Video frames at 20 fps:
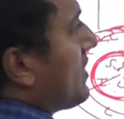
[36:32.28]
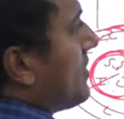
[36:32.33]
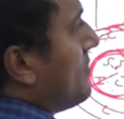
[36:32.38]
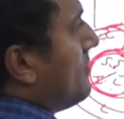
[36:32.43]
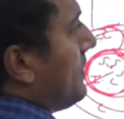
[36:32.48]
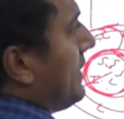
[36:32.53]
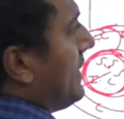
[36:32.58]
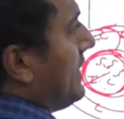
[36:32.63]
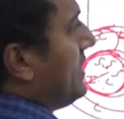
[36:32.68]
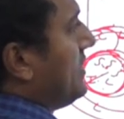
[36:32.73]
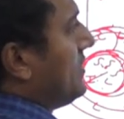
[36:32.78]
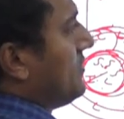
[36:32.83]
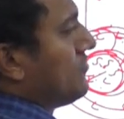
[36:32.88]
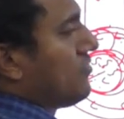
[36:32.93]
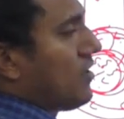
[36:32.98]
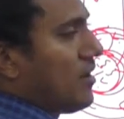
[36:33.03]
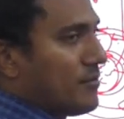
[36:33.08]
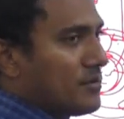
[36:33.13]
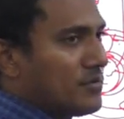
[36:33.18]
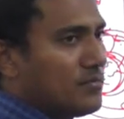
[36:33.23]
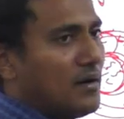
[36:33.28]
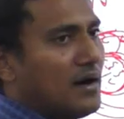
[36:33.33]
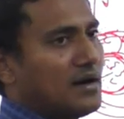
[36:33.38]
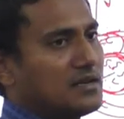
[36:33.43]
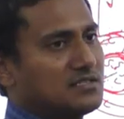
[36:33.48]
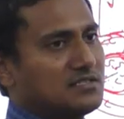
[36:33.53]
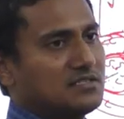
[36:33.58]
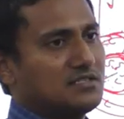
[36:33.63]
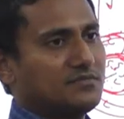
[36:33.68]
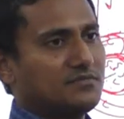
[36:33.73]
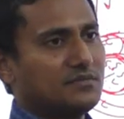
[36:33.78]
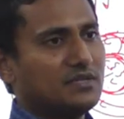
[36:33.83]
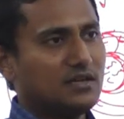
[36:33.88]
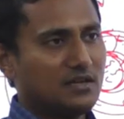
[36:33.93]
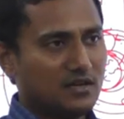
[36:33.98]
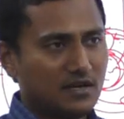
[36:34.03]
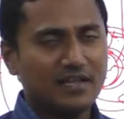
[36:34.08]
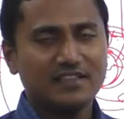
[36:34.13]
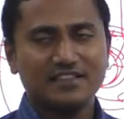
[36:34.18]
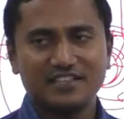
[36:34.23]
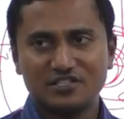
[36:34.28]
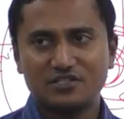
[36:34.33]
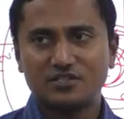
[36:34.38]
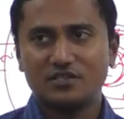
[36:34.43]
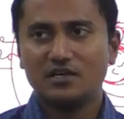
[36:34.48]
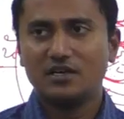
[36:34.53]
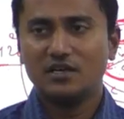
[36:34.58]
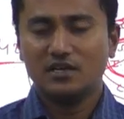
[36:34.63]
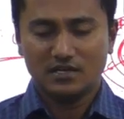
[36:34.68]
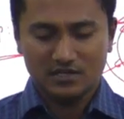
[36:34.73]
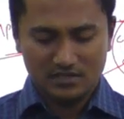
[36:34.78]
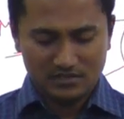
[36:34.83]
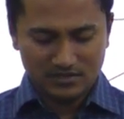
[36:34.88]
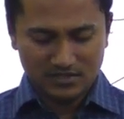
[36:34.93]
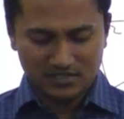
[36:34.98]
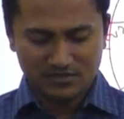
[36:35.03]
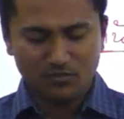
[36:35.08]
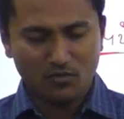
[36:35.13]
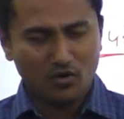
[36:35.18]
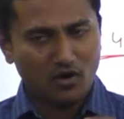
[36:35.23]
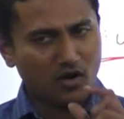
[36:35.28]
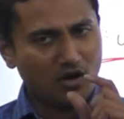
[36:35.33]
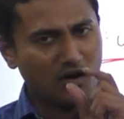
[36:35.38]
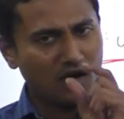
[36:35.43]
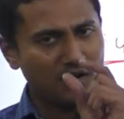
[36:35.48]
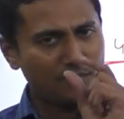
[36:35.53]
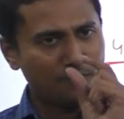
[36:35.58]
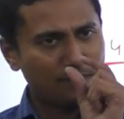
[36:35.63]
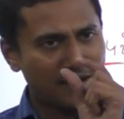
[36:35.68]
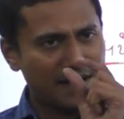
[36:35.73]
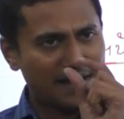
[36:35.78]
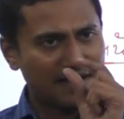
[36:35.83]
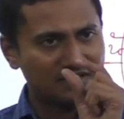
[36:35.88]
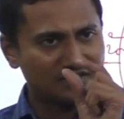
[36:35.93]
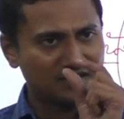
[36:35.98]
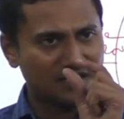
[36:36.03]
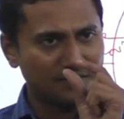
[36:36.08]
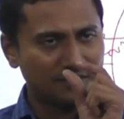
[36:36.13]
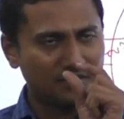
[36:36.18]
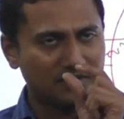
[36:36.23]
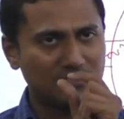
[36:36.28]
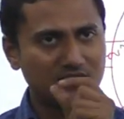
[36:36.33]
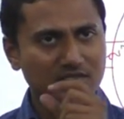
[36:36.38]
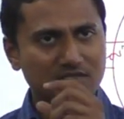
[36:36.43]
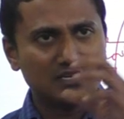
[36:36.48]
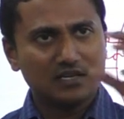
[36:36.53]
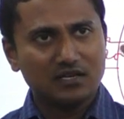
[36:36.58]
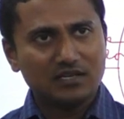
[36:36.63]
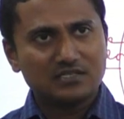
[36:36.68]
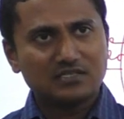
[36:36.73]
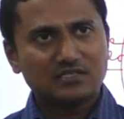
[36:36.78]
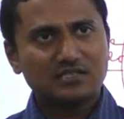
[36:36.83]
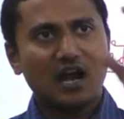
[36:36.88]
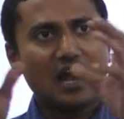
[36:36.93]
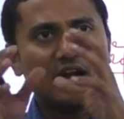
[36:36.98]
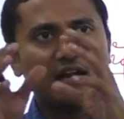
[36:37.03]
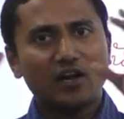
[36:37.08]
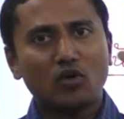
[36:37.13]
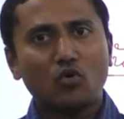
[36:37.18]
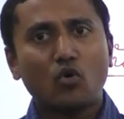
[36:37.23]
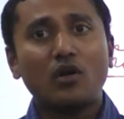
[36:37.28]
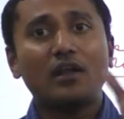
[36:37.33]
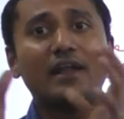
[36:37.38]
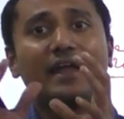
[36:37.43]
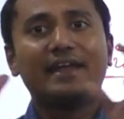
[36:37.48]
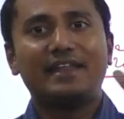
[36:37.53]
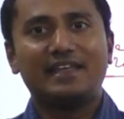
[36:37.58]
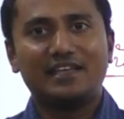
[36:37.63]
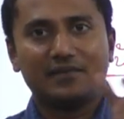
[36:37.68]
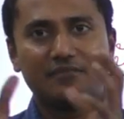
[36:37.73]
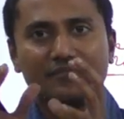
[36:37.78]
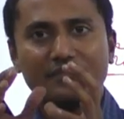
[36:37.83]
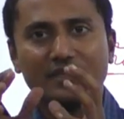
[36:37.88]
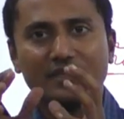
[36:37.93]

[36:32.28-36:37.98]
combined formed Mars, like that. The small planetesimals started colliding,